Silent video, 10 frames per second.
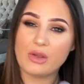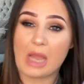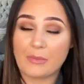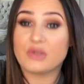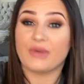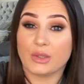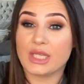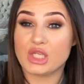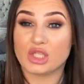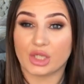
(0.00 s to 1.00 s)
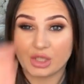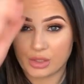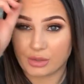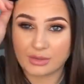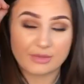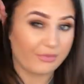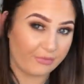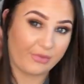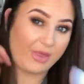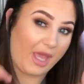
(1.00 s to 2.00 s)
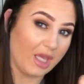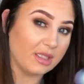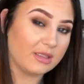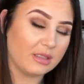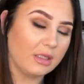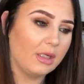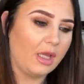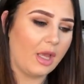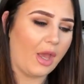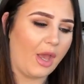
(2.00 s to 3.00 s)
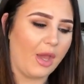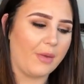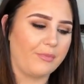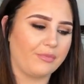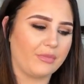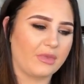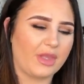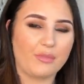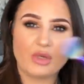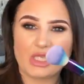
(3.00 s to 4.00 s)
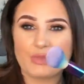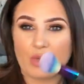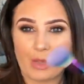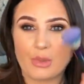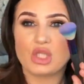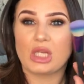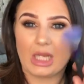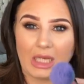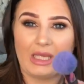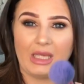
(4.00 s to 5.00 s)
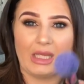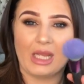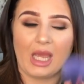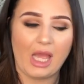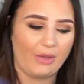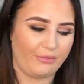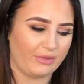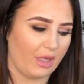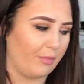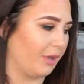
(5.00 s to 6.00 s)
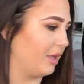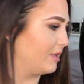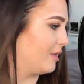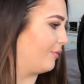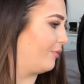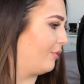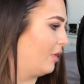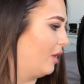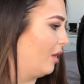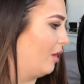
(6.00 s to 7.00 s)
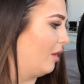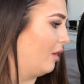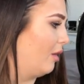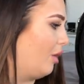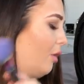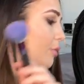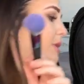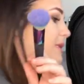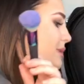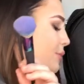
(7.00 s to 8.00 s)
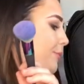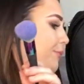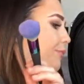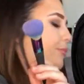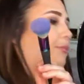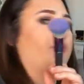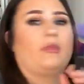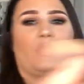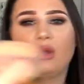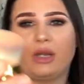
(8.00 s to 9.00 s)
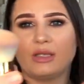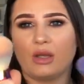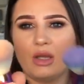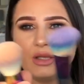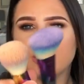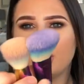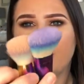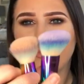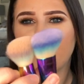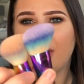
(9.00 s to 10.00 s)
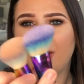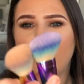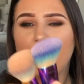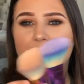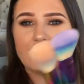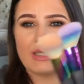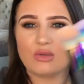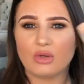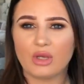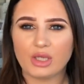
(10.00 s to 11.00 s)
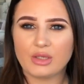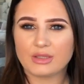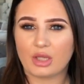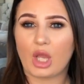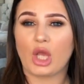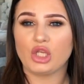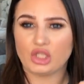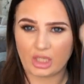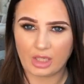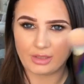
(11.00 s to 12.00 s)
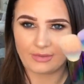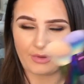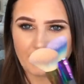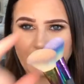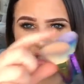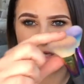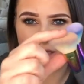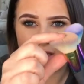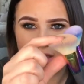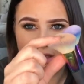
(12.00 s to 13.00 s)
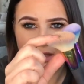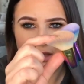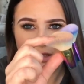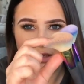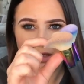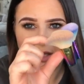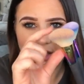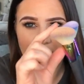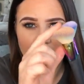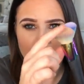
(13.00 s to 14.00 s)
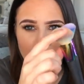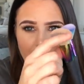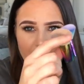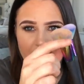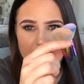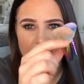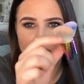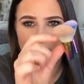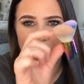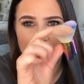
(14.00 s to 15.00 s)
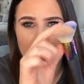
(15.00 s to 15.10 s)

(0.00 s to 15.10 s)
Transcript: how much foundation I use for this, the brush is pretty much clean after because of, oh, it's this one. I need to. So considering I use like shed loads of foundation, like look how soft it is. It's not.